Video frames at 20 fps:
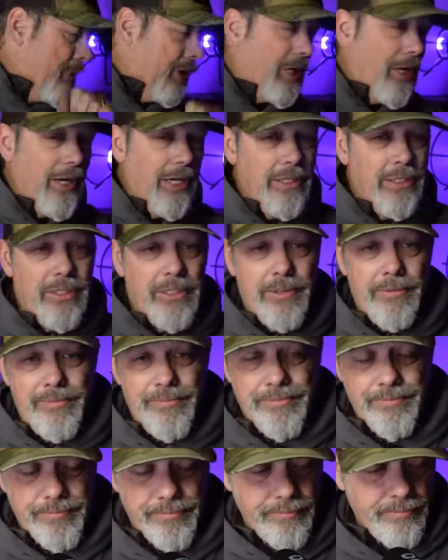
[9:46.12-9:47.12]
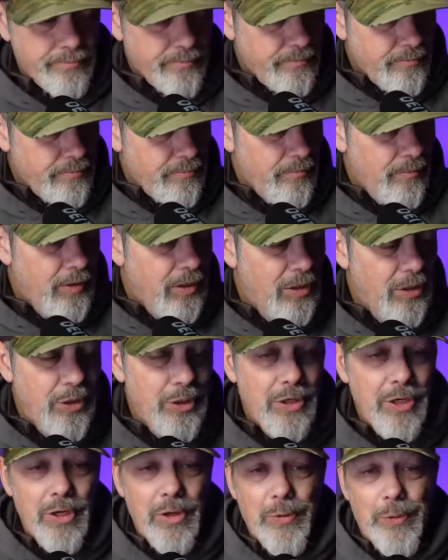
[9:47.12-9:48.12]
because
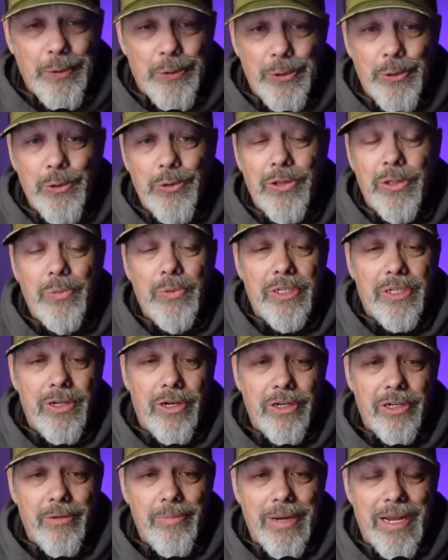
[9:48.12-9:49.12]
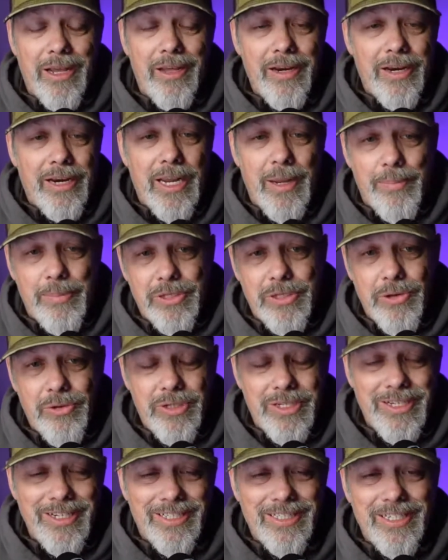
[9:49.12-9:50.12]
the tool that we talked about in
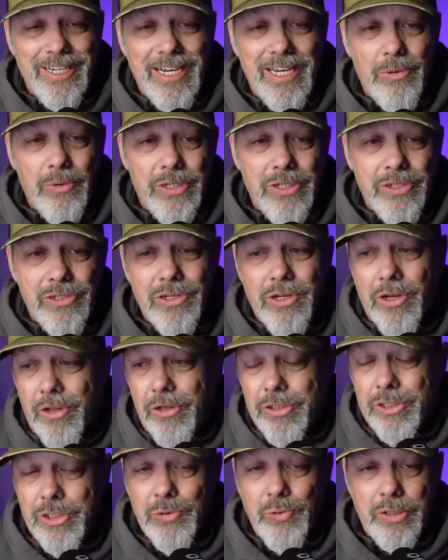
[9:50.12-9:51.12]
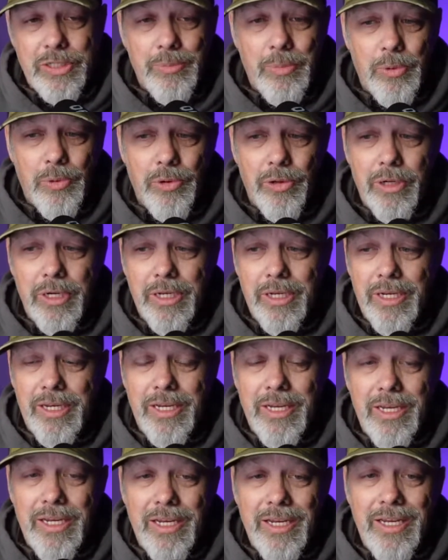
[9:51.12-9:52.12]
episode 16, which is called Switchboard,
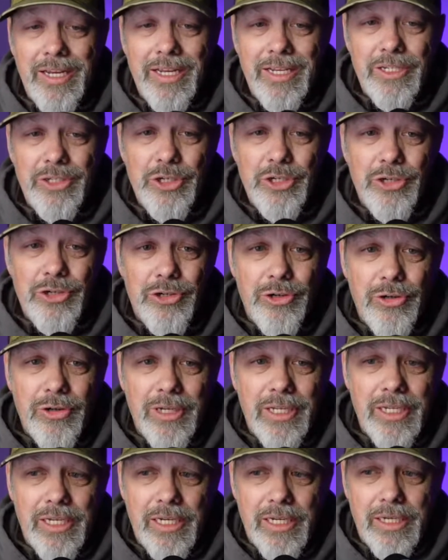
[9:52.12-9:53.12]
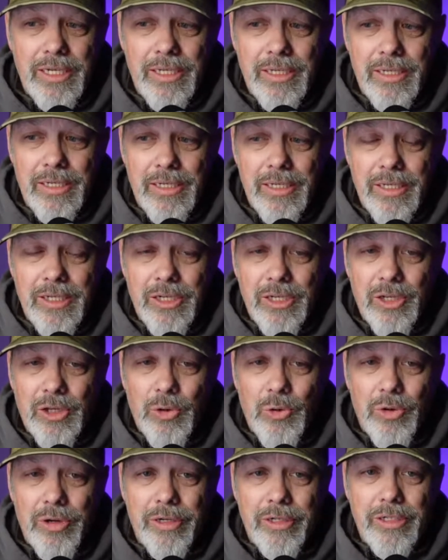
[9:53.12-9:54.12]
is surely
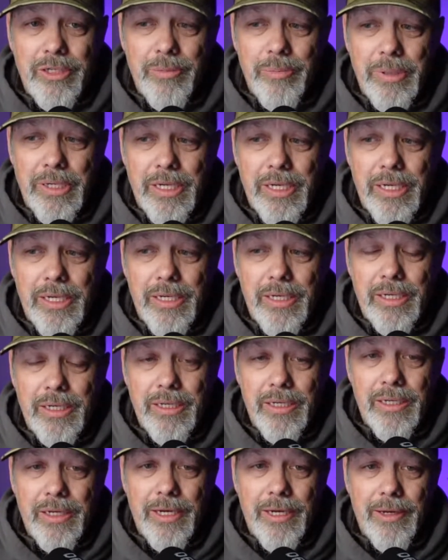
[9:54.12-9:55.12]
going to be